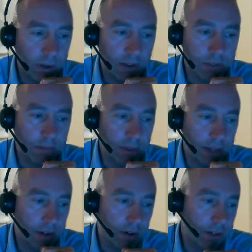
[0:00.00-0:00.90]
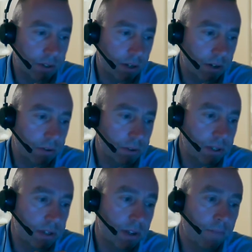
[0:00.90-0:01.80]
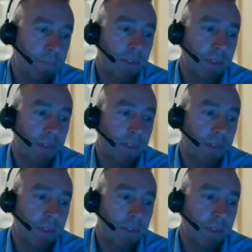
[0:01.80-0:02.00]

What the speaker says: We have some of their guys on our courses.